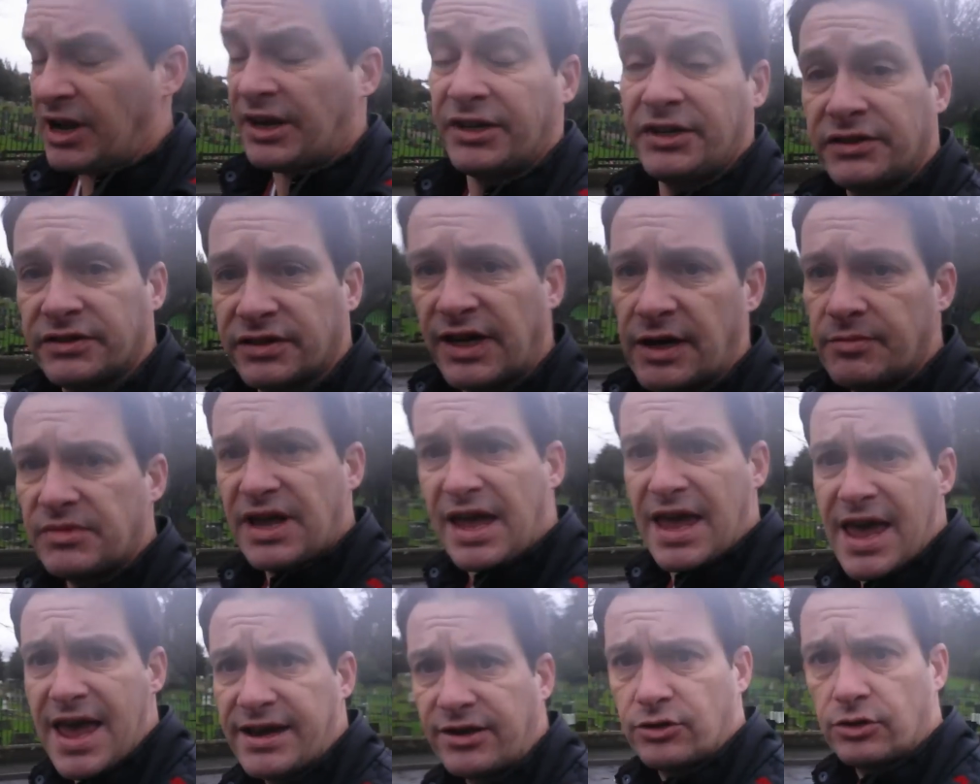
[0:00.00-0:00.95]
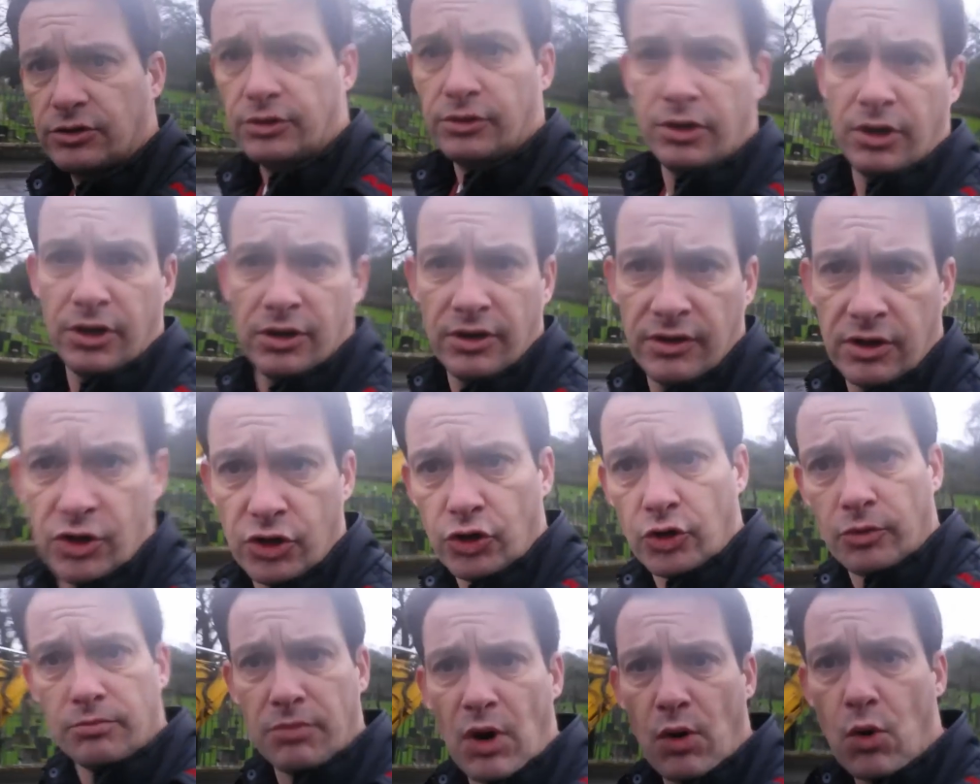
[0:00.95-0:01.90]
need to get my hair cut,
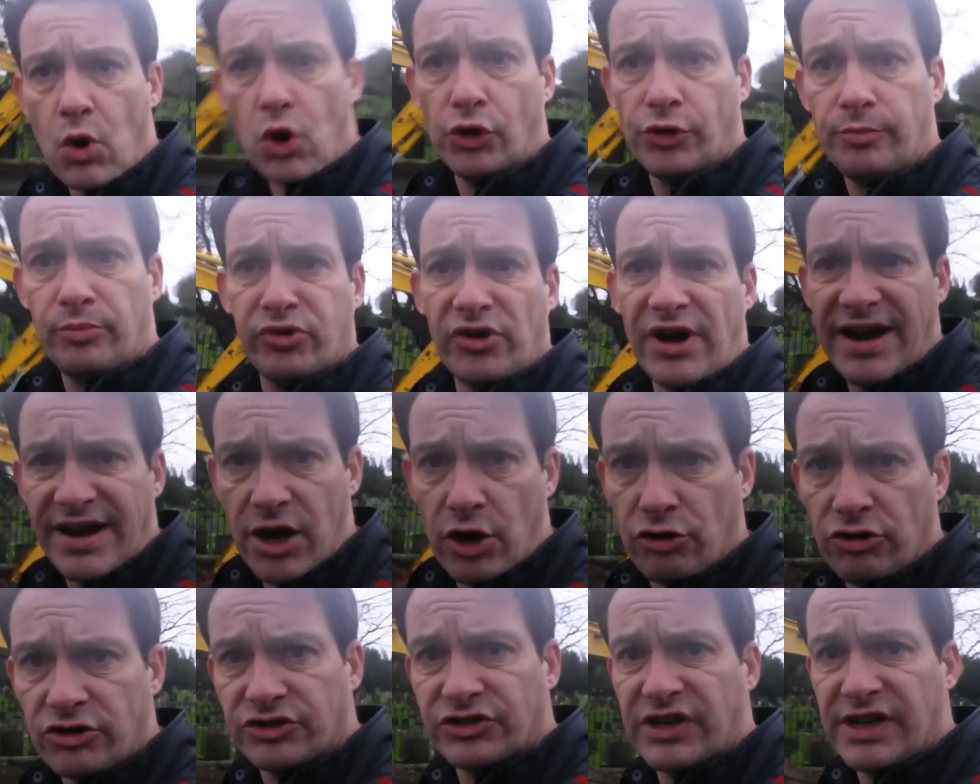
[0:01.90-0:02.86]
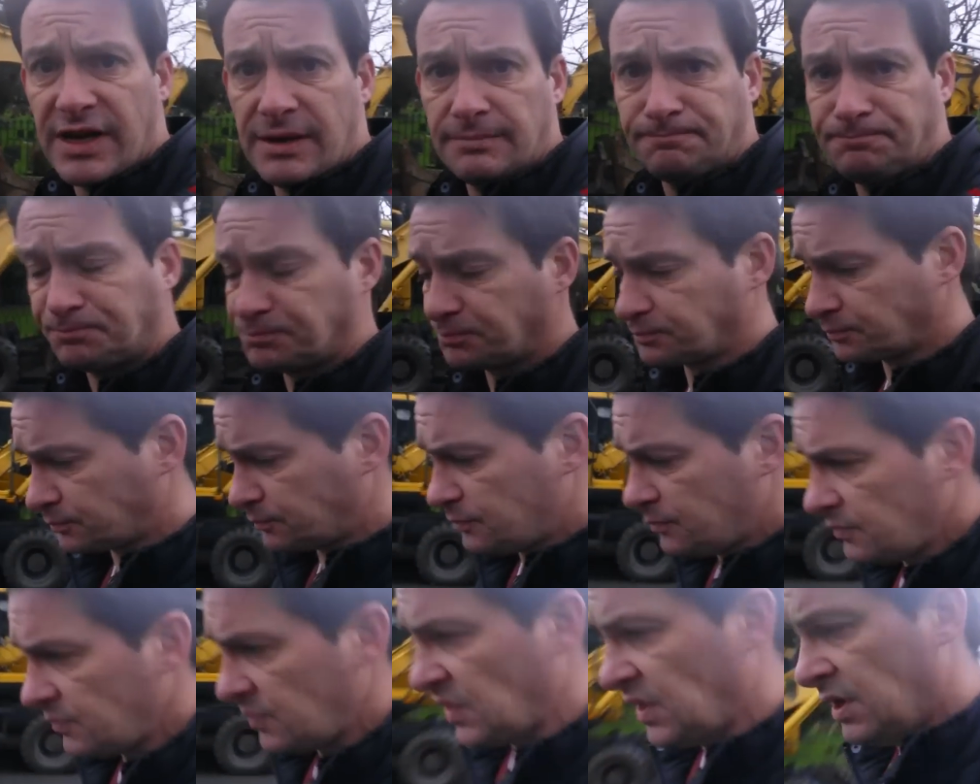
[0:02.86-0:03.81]
number one priority,
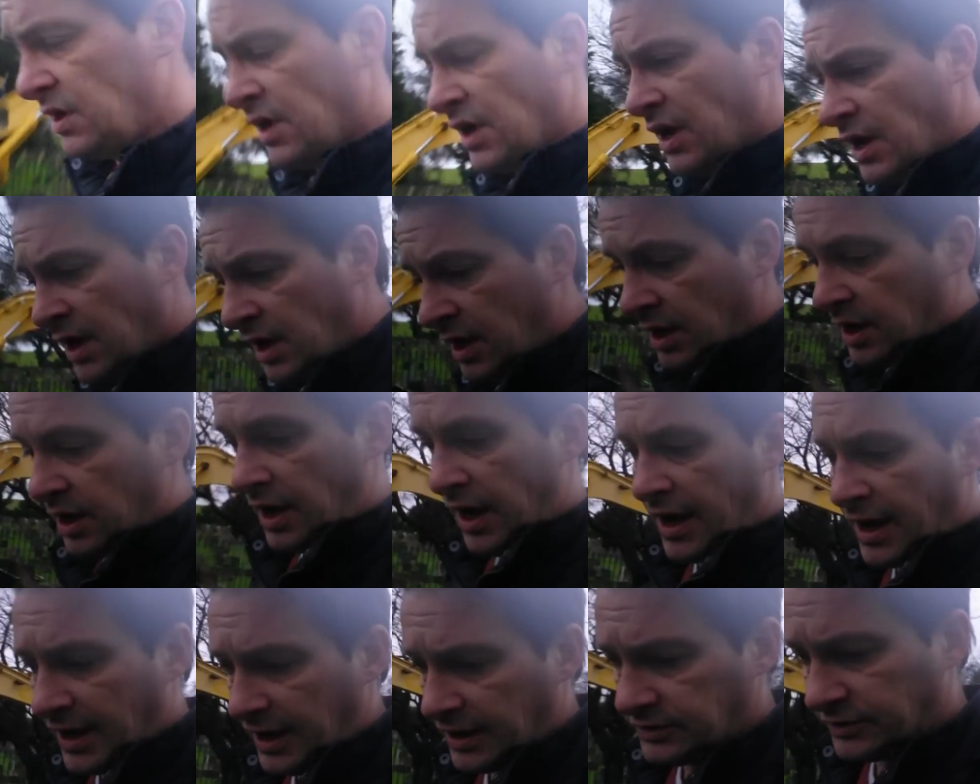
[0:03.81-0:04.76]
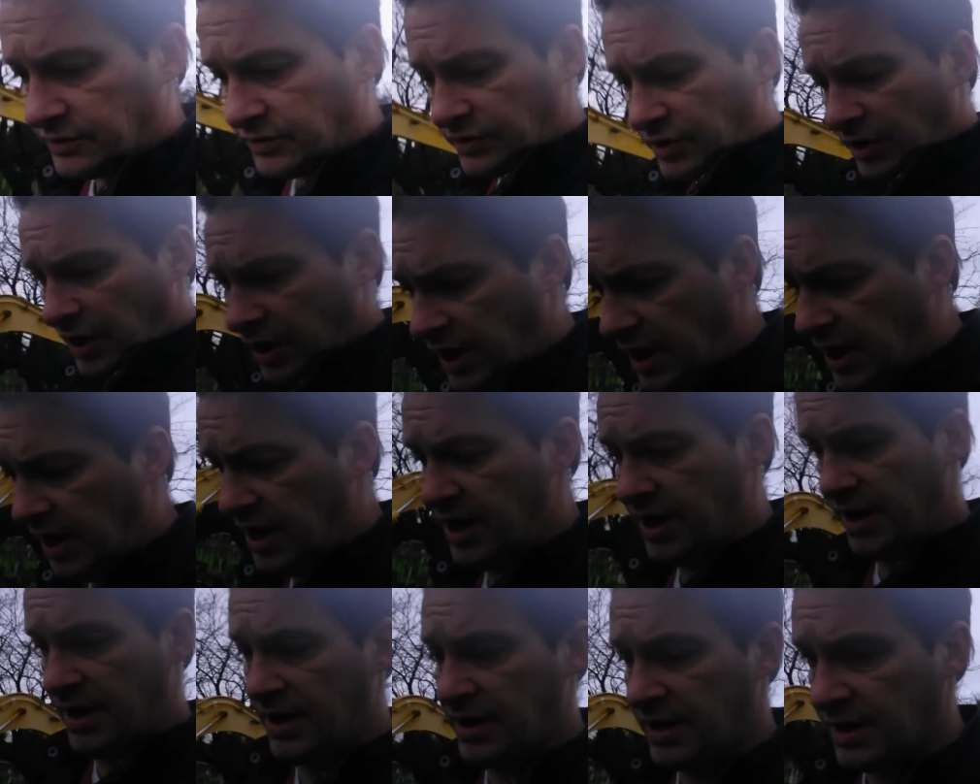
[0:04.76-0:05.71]
and
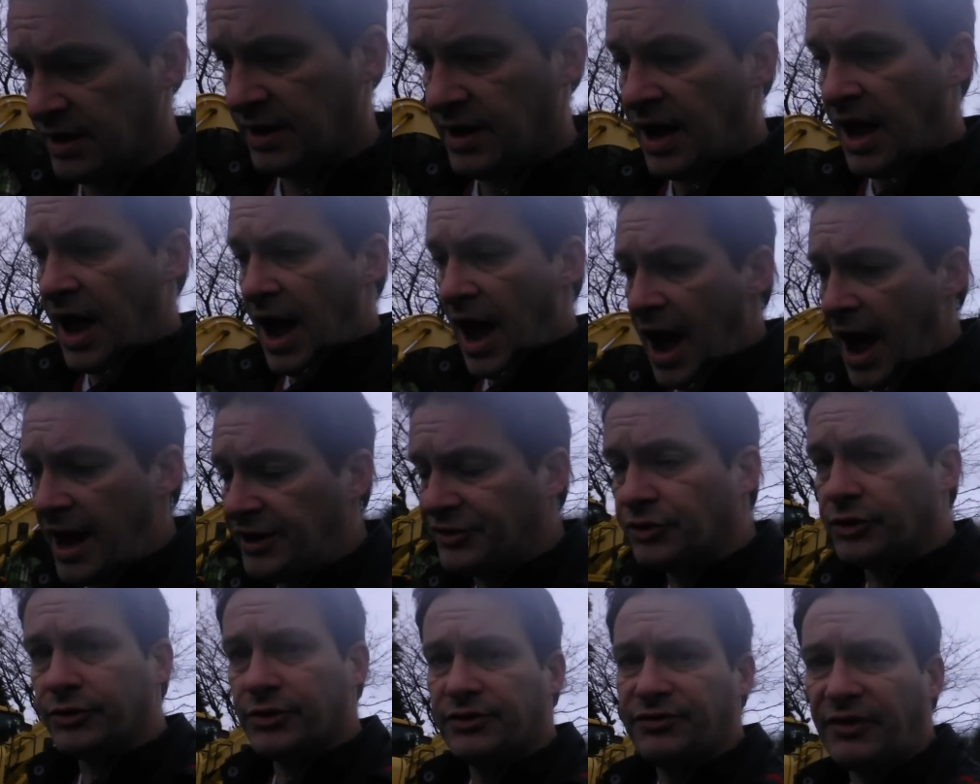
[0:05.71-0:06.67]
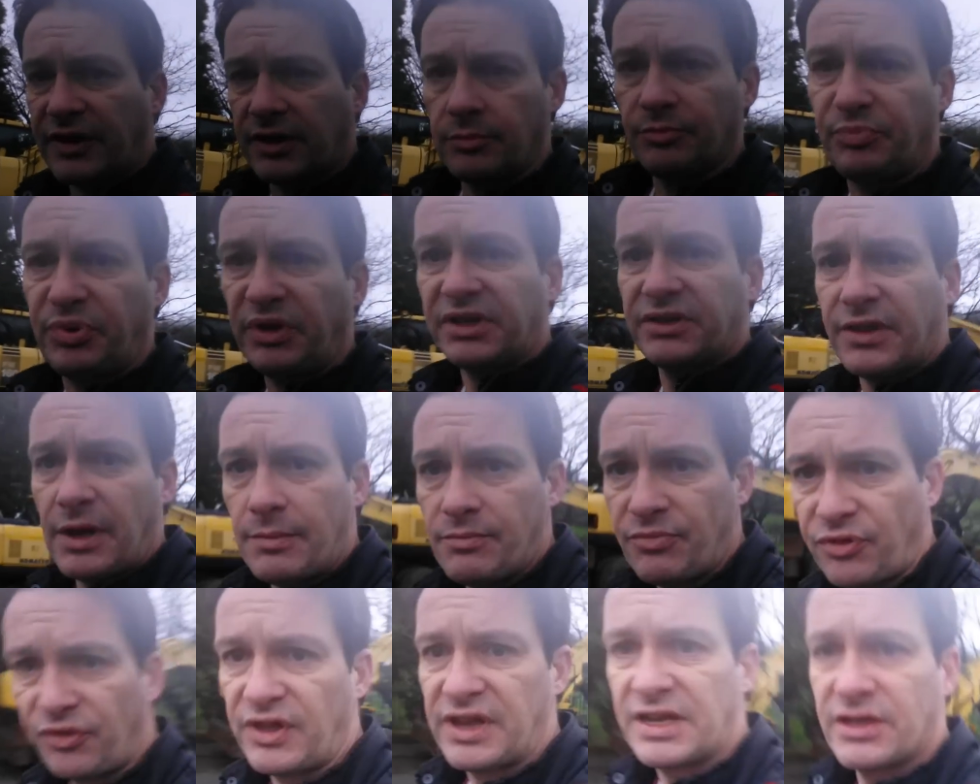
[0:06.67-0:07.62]
I don't know if I can pick them
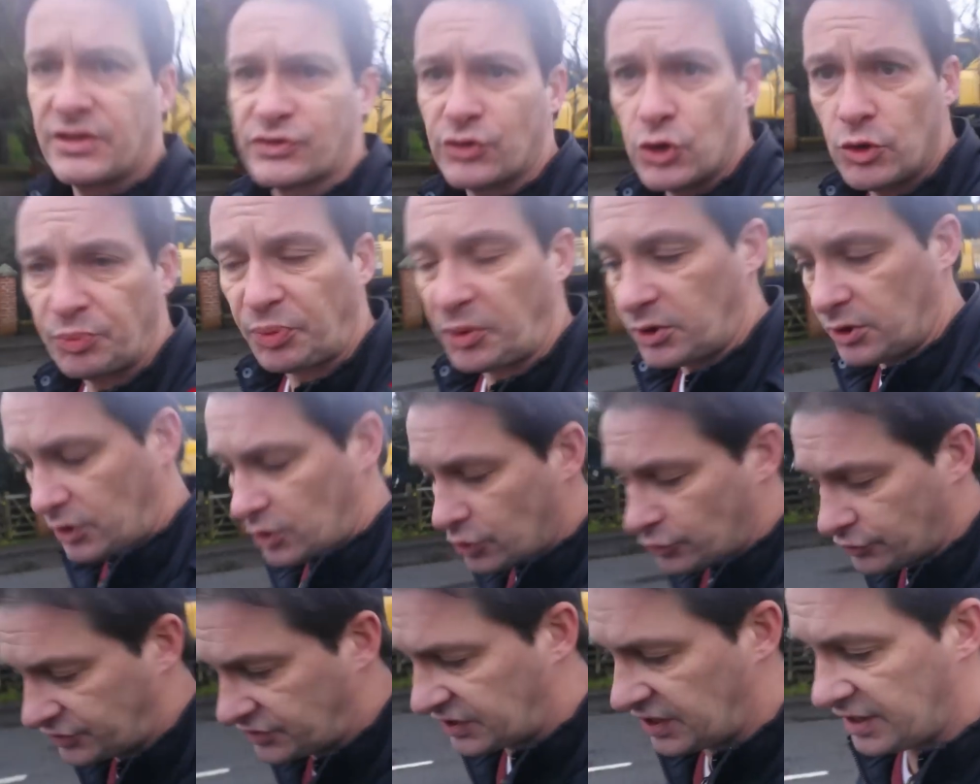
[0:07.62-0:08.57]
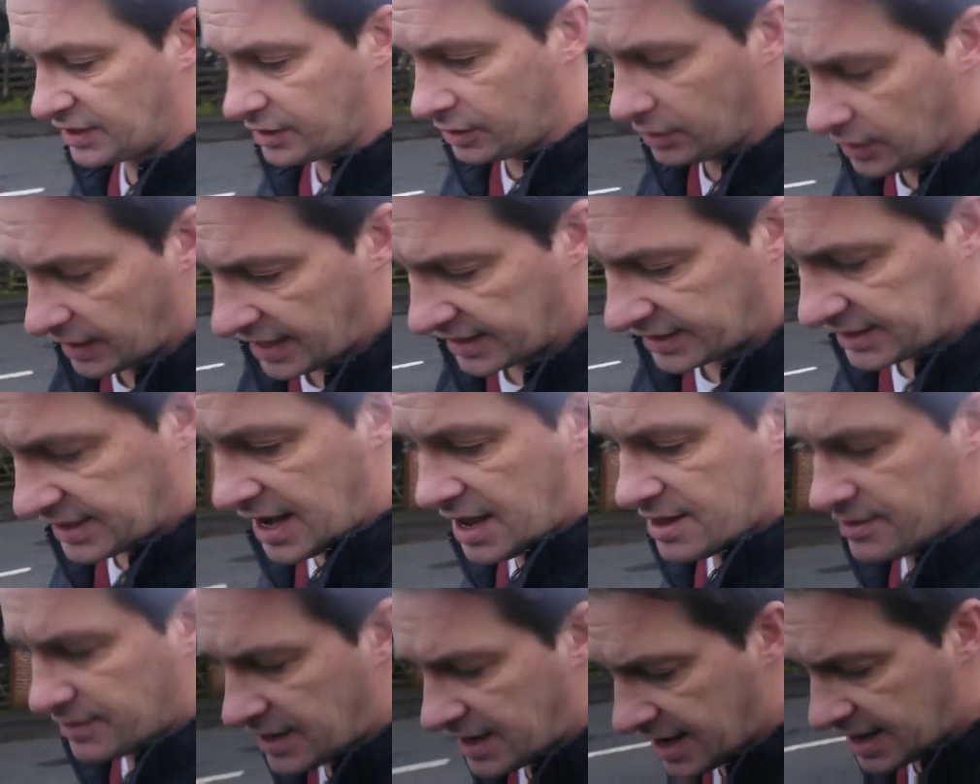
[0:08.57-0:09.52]
things up until I
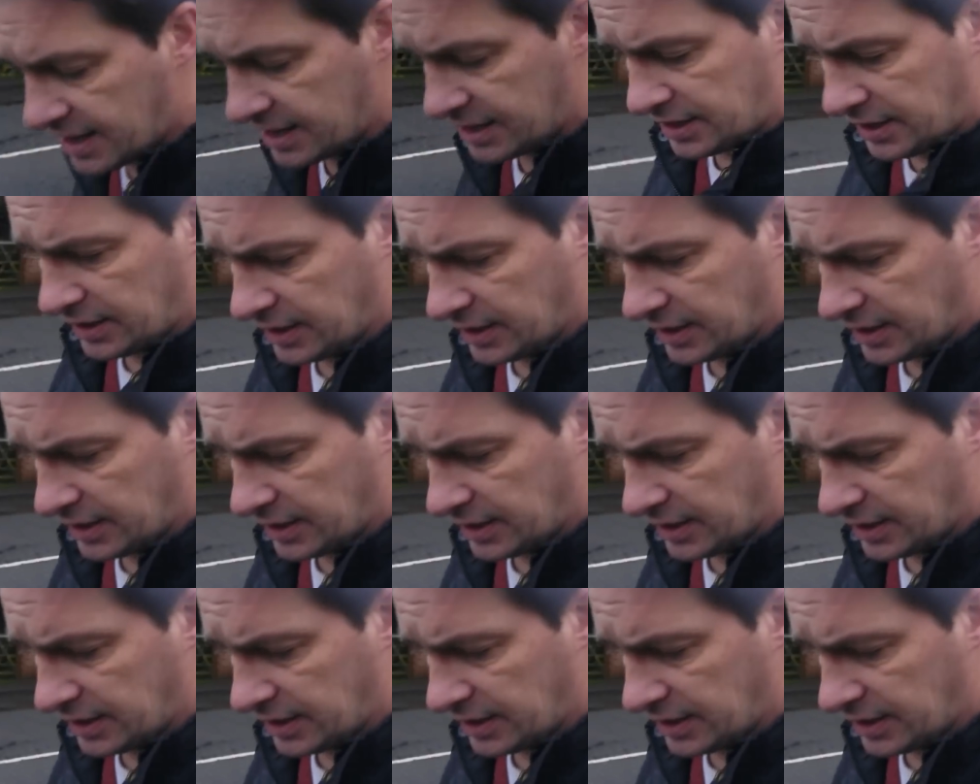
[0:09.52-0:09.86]
get there,